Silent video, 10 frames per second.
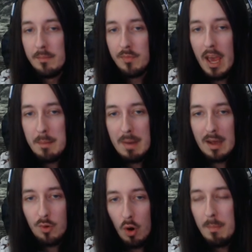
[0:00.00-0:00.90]
a mass
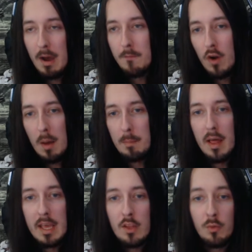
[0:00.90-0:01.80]
combat for our
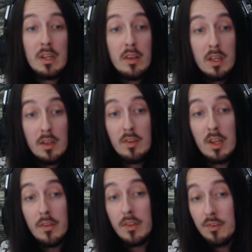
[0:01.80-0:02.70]
players, we need to consider
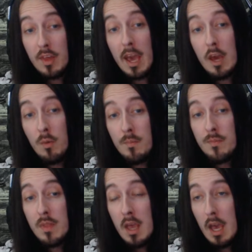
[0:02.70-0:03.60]
the scale
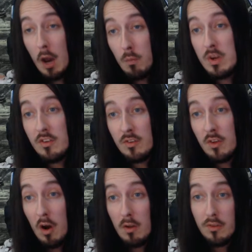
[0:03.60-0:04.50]
and which
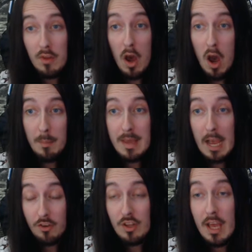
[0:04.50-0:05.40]
army
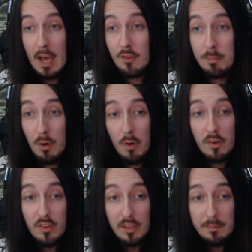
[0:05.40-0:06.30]
actually has
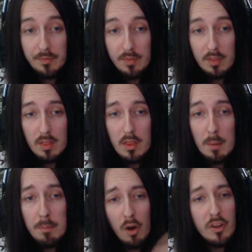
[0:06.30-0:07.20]
priority.
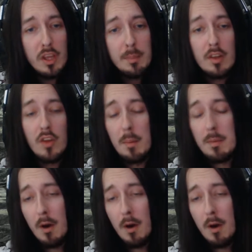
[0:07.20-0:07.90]
Priority can be determined by